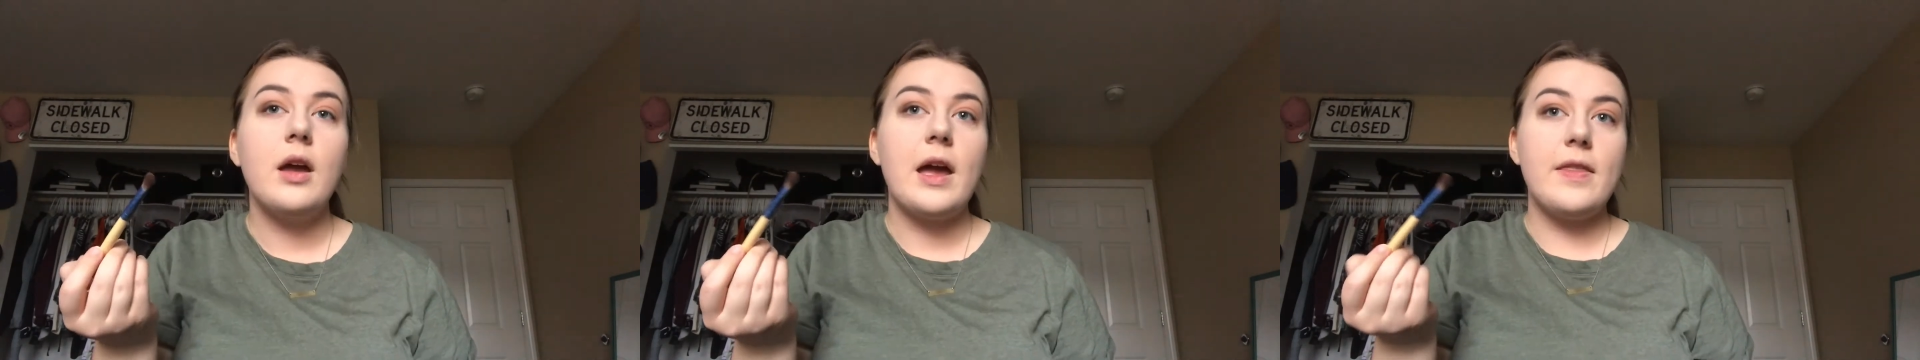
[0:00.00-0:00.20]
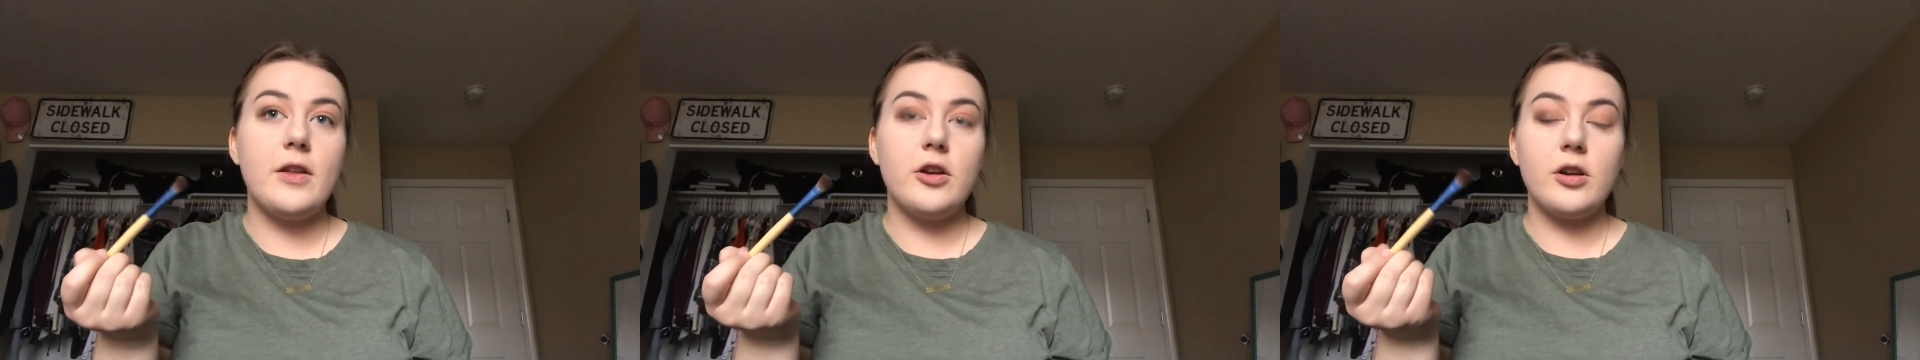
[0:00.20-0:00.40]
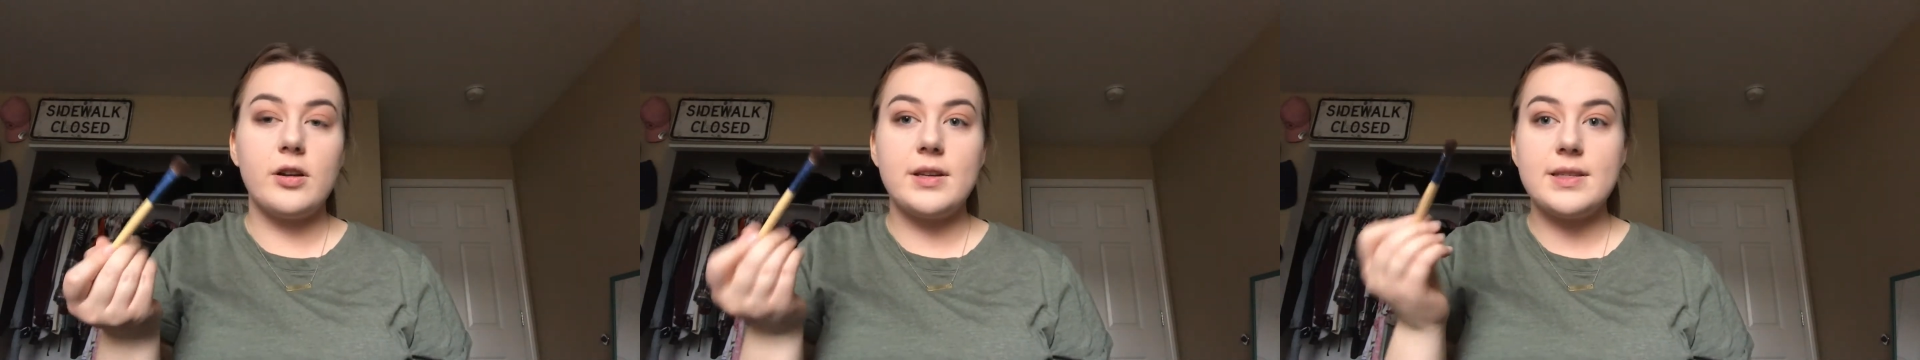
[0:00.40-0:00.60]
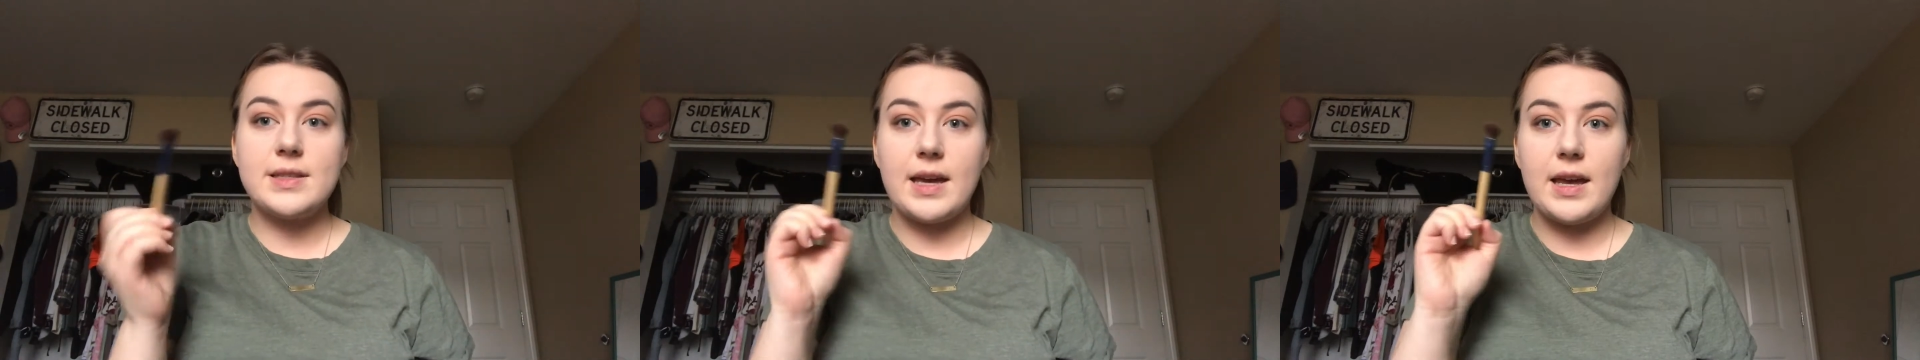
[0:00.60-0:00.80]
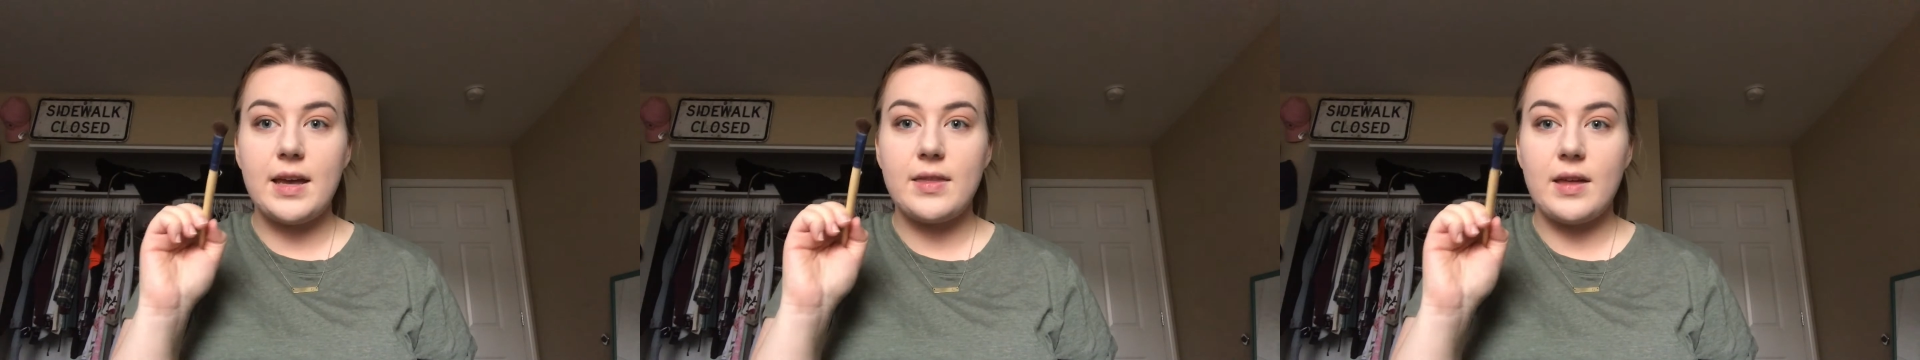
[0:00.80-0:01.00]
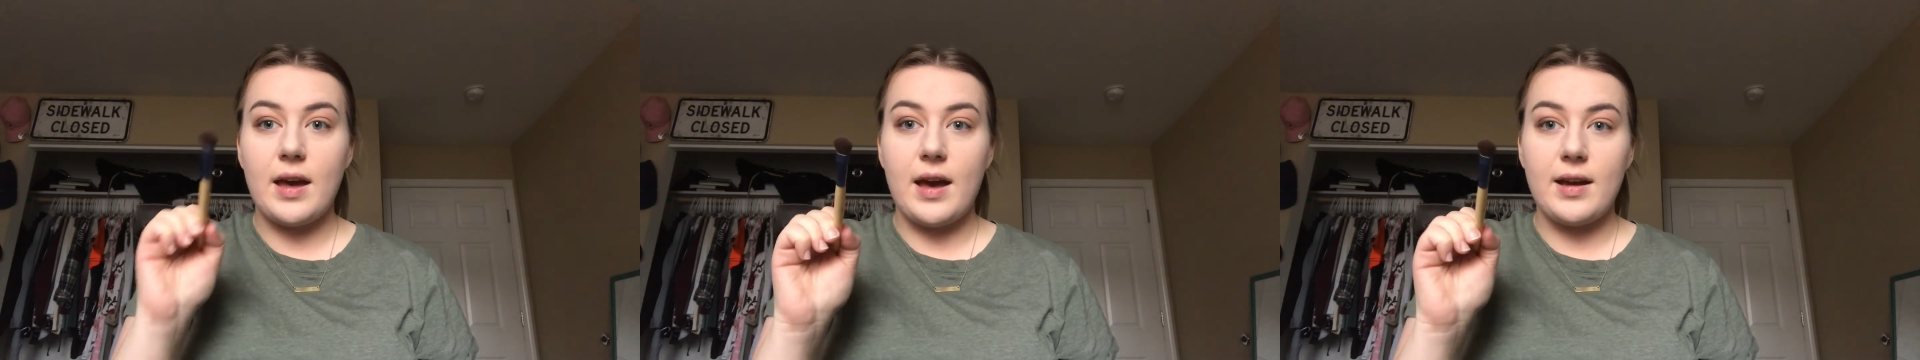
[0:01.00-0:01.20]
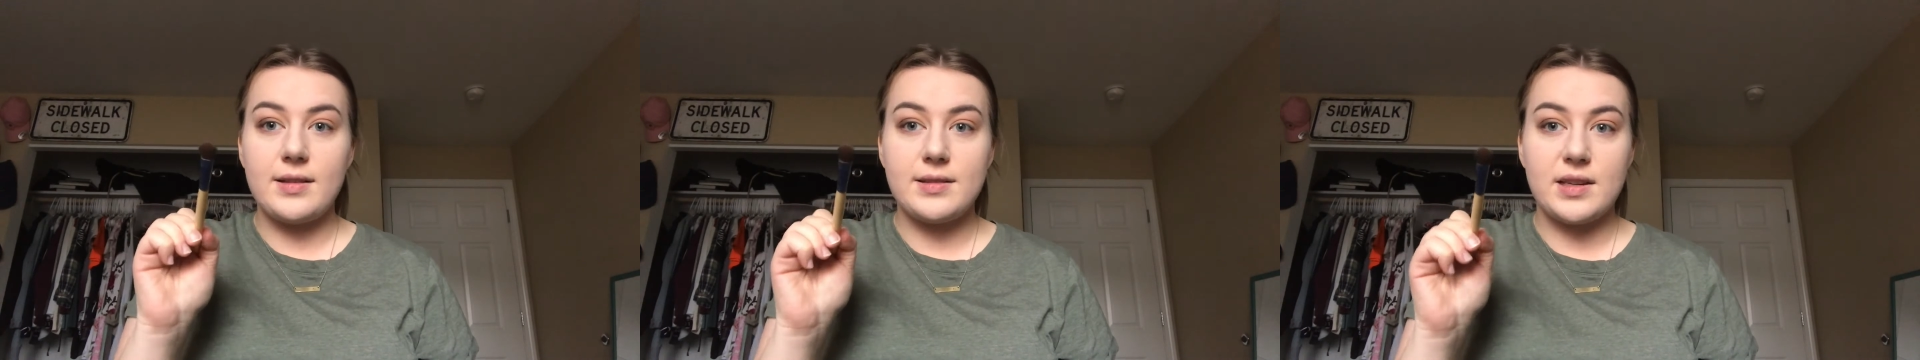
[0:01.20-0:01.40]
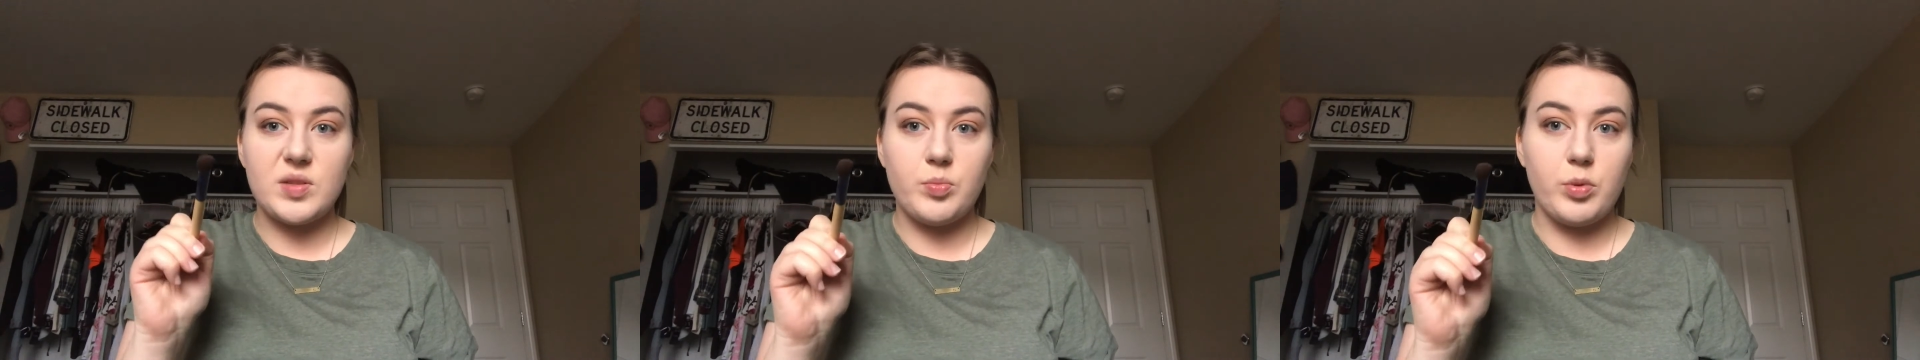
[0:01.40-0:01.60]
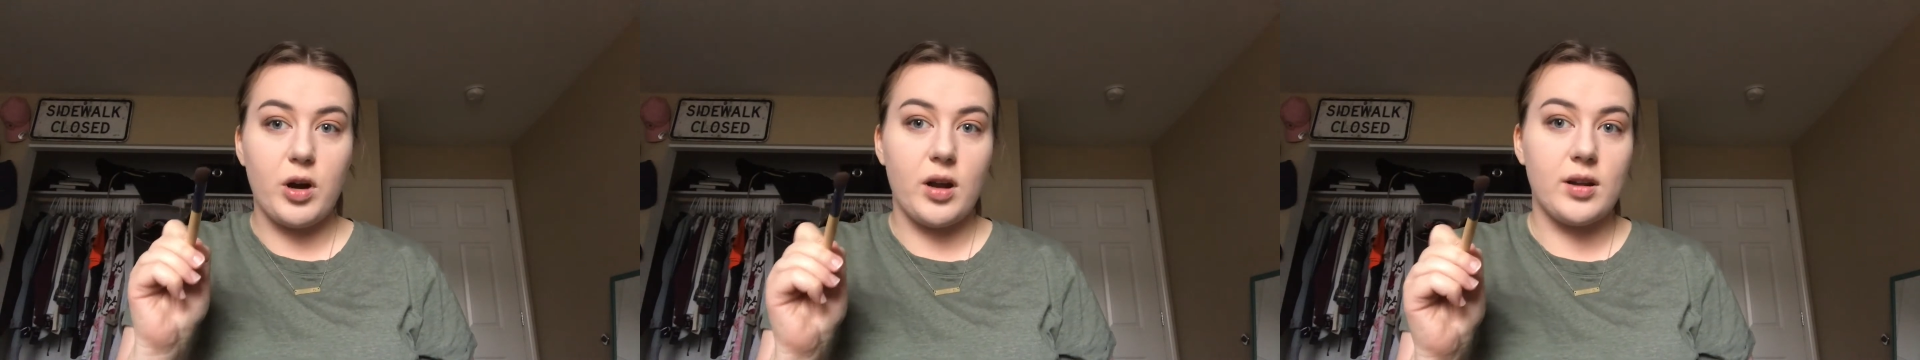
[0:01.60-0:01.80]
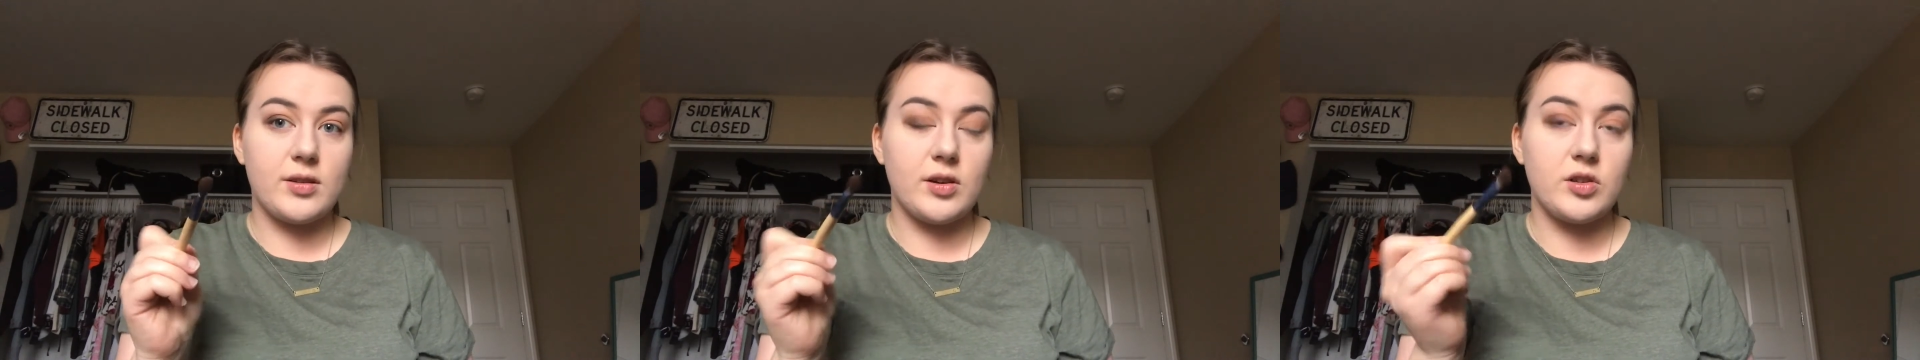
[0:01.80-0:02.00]
And then you're going to take the excess
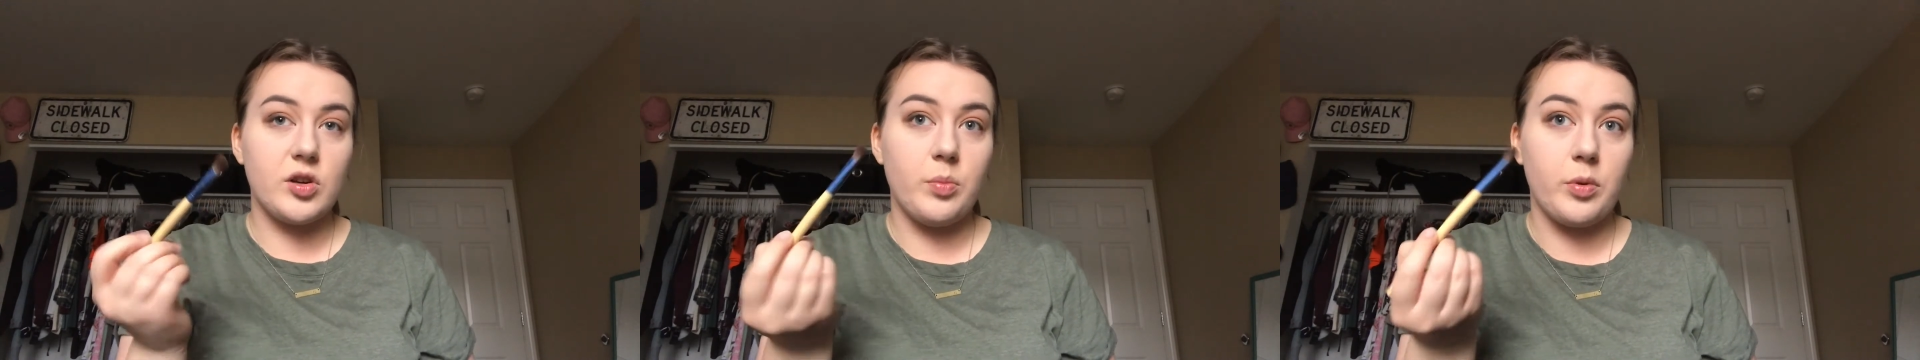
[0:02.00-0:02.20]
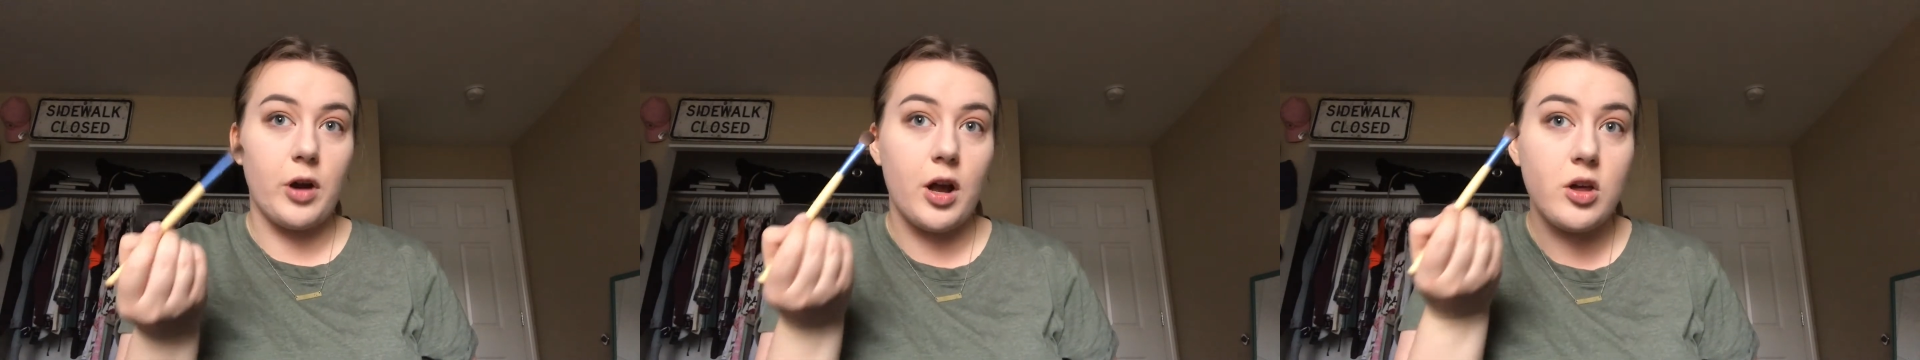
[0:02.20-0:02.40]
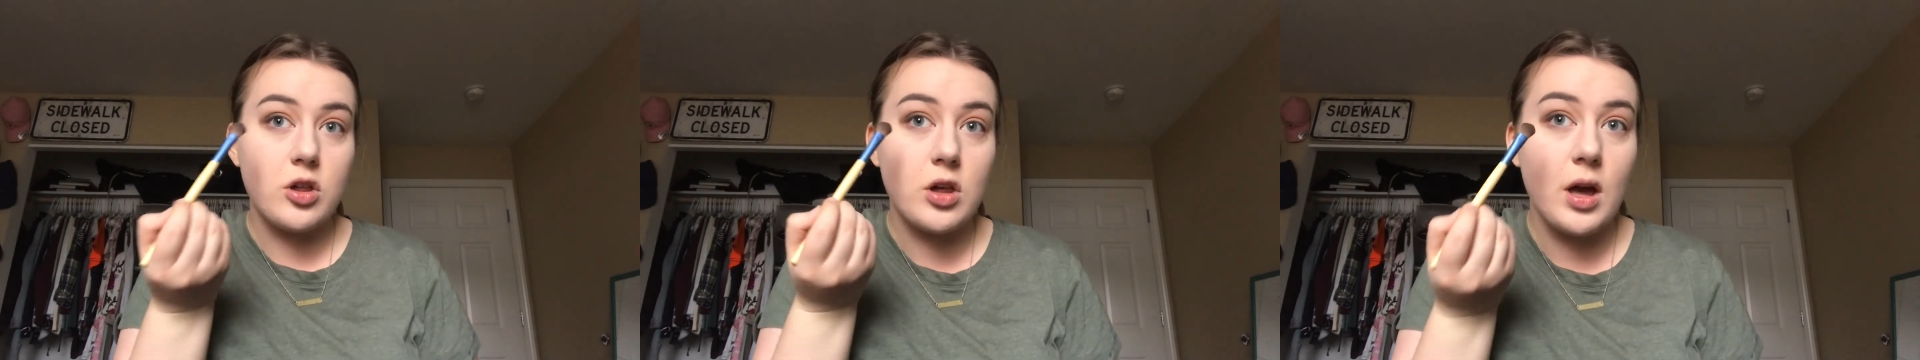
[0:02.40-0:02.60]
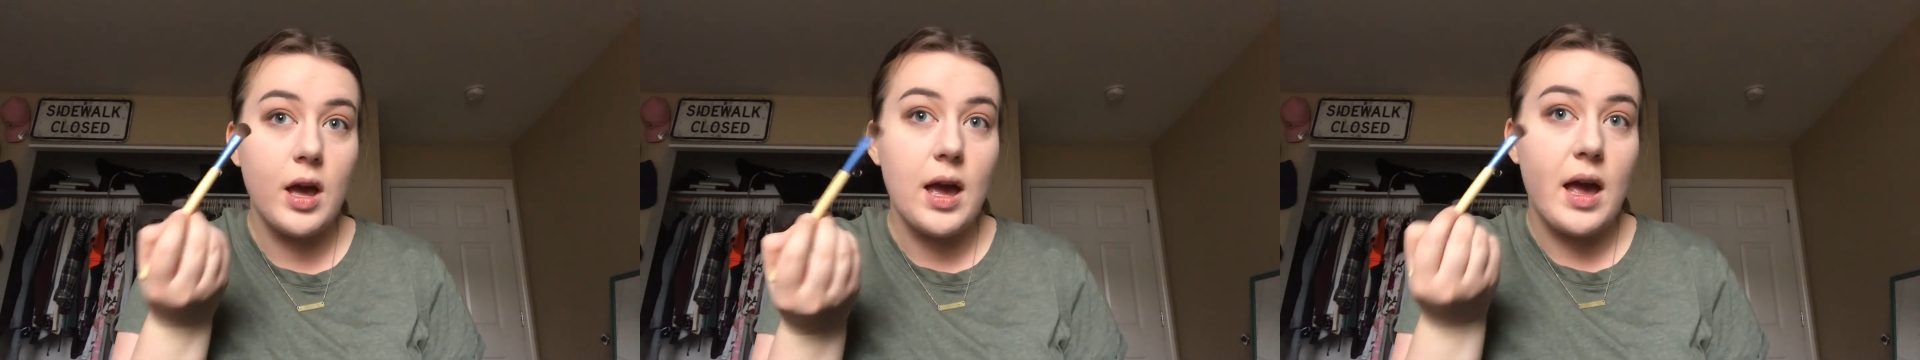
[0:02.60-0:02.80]
product on your brush